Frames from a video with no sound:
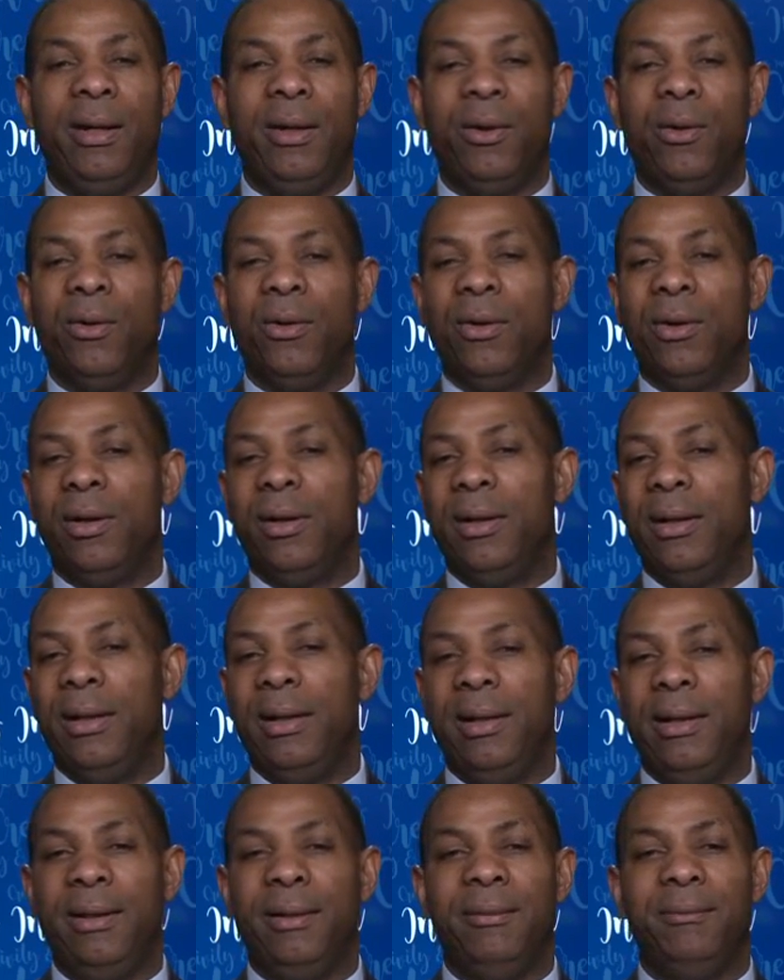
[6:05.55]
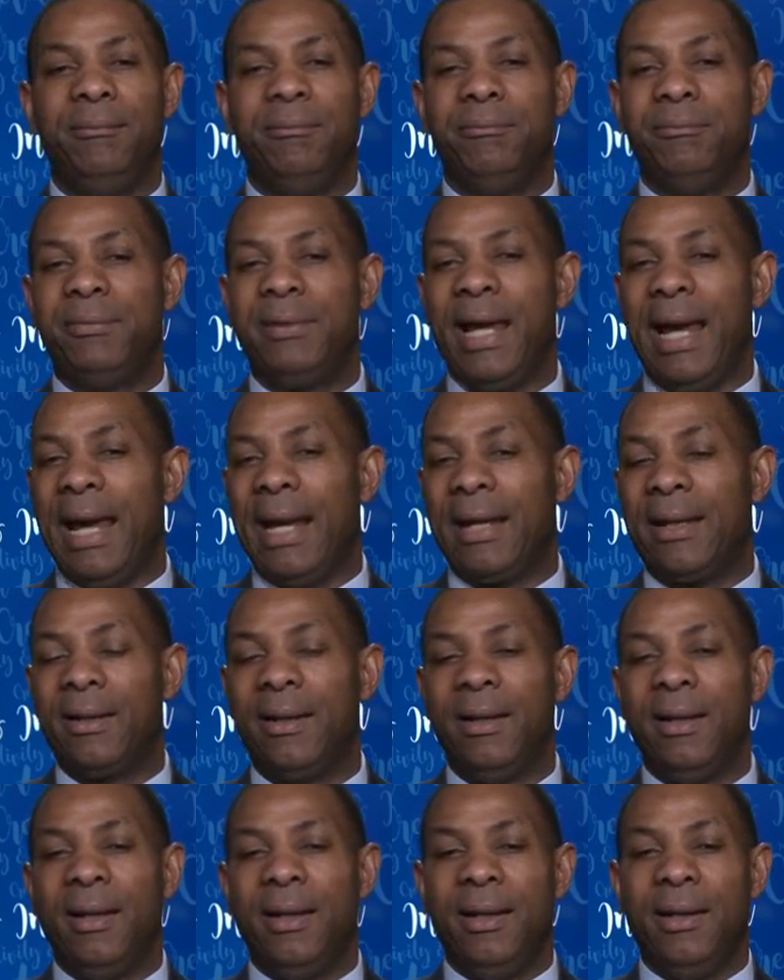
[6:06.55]
or in
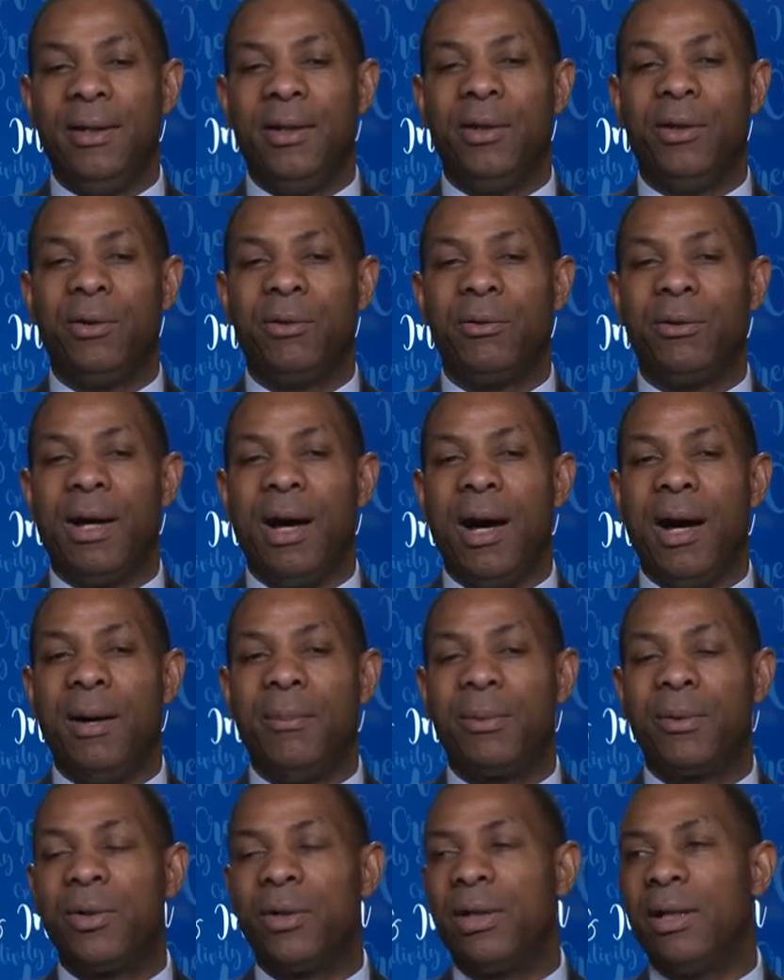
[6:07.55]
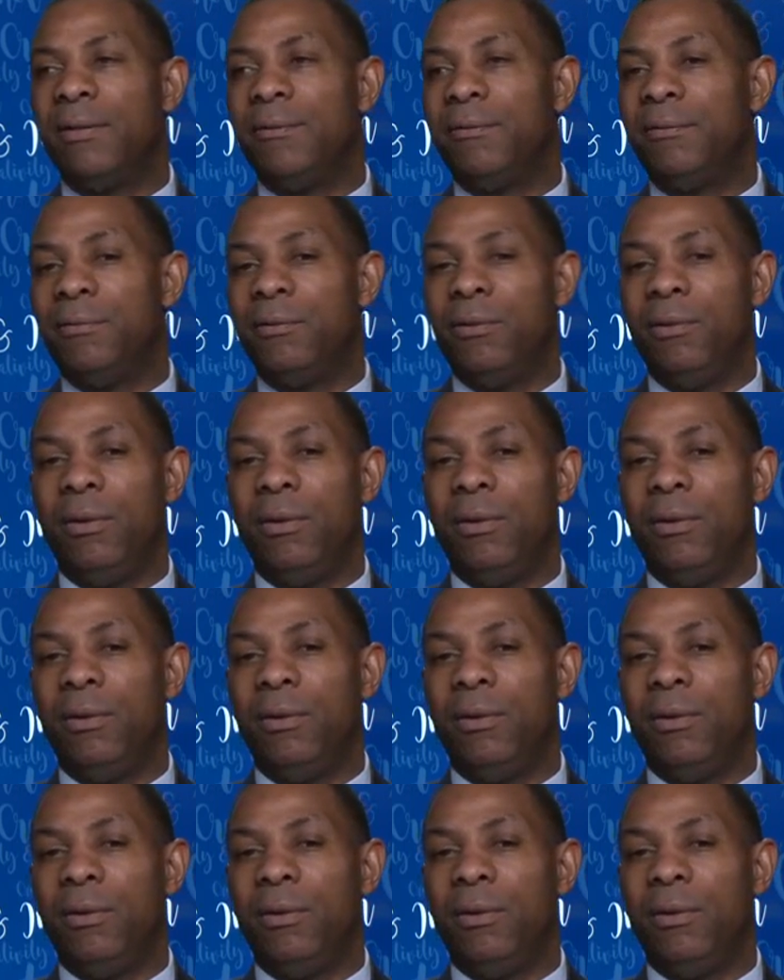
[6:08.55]
tech, could have,